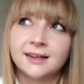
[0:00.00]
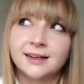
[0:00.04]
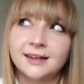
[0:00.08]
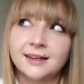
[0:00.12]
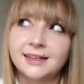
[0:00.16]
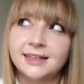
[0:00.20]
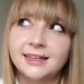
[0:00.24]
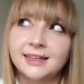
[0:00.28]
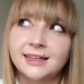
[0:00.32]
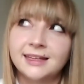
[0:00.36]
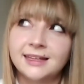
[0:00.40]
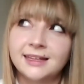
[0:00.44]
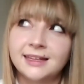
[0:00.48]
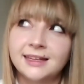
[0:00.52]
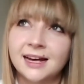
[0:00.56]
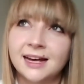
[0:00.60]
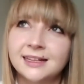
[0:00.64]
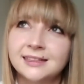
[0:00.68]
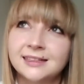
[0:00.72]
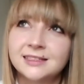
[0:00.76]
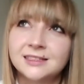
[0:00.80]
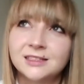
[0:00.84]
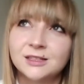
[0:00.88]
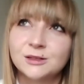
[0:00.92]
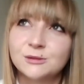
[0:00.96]

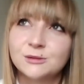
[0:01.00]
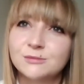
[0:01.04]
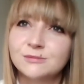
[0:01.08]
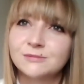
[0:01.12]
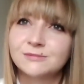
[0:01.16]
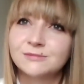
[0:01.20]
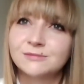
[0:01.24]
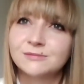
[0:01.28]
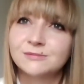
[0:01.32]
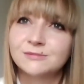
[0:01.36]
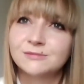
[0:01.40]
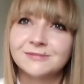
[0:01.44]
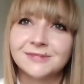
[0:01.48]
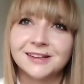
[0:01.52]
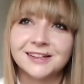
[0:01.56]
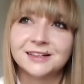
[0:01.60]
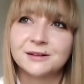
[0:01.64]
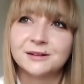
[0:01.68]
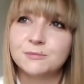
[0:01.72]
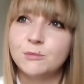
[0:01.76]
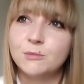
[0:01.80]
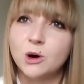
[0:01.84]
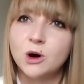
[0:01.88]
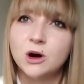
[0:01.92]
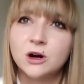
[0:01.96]
Yeah, I had some
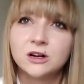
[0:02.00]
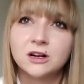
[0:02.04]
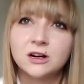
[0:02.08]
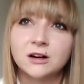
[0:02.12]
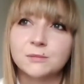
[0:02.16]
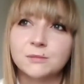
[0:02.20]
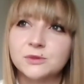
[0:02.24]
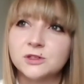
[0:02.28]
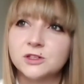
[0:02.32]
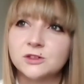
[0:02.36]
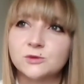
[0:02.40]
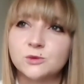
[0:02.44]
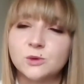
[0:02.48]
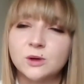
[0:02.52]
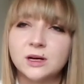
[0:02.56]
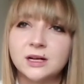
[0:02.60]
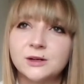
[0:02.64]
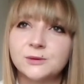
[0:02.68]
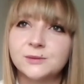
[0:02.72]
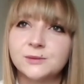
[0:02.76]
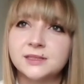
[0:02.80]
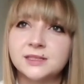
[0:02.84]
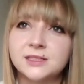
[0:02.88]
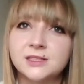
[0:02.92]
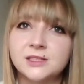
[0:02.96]
like mock-ups of what I
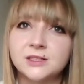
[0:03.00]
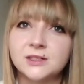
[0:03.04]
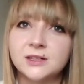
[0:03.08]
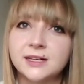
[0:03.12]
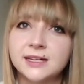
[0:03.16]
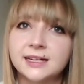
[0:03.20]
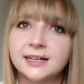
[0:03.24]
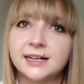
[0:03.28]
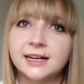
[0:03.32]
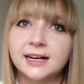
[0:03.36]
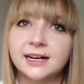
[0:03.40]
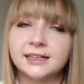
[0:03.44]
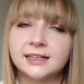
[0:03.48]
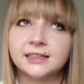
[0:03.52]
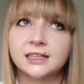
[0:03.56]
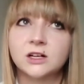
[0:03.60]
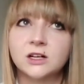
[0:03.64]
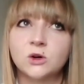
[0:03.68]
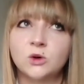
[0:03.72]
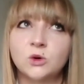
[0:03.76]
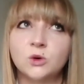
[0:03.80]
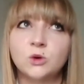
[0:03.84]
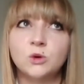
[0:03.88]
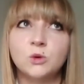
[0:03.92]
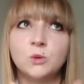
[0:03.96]
was doing. I had like a
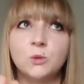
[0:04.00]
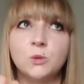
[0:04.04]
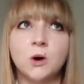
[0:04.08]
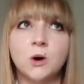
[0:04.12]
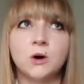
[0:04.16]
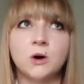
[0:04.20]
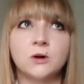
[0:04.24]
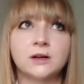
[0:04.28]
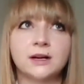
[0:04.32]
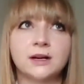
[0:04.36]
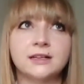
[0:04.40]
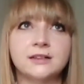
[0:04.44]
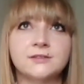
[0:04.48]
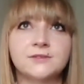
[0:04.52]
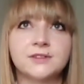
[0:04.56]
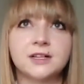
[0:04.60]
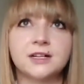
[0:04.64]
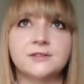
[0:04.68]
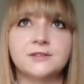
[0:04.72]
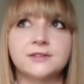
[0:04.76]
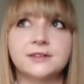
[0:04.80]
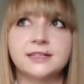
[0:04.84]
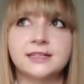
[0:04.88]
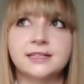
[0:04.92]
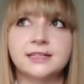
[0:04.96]
whole wall kind of
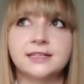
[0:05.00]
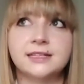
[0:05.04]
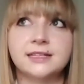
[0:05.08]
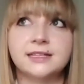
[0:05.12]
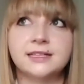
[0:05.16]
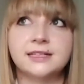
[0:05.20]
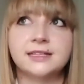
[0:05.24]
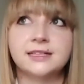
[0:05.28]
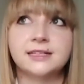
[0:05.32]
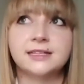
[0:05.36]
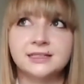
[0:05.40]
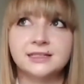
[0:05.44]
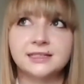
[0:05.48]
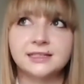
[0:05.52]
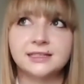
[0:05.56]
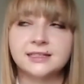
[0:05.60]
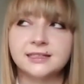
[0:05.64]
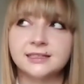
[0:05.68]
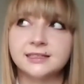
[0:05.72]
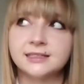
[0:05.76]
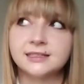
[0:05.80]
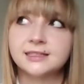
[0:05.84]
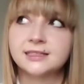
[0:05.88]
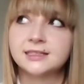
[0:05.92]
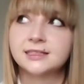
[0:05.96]
covered in text
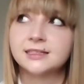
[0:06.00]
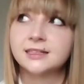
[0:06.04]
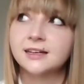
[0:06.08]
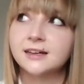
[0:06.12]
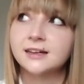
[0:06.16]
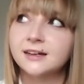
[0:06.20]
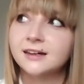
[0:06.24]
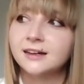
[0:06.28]
pieces,